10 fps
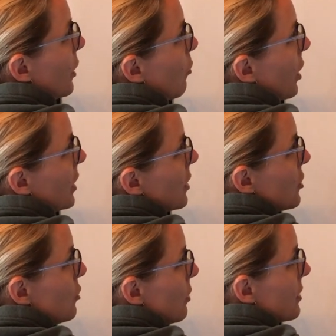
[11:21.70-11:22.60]
a 1 and a
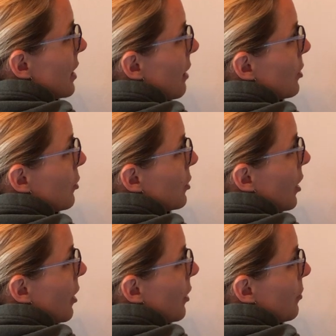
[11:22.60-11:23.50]
2, what does that
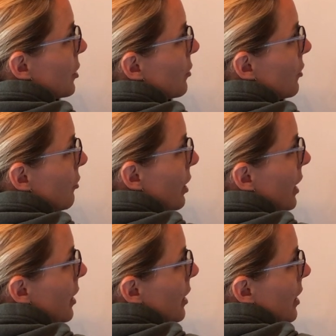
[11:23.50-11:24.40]
add up to? 3.
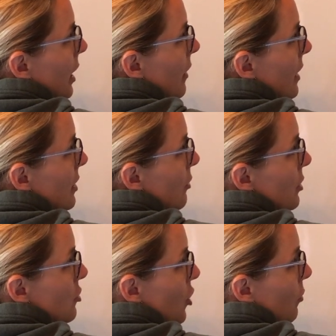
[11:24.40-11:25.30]
And that's how
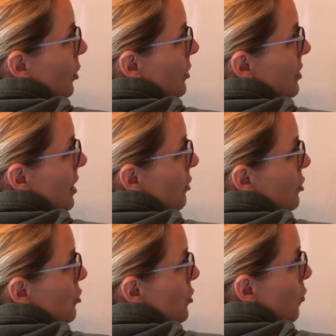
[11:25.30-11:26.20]
this chart works. It tells
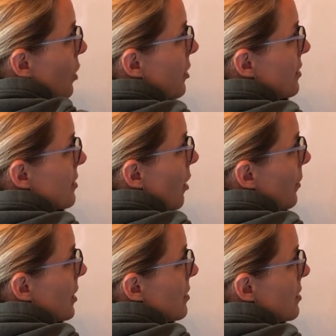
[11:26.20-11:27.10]
you just what the sum
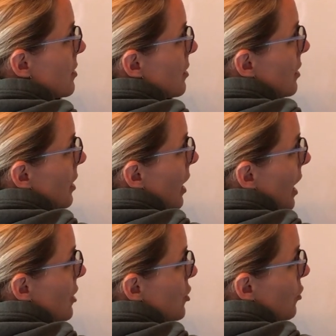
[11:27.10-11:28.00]
is
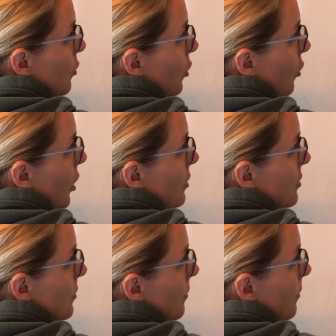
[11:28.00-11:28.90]
as you go across.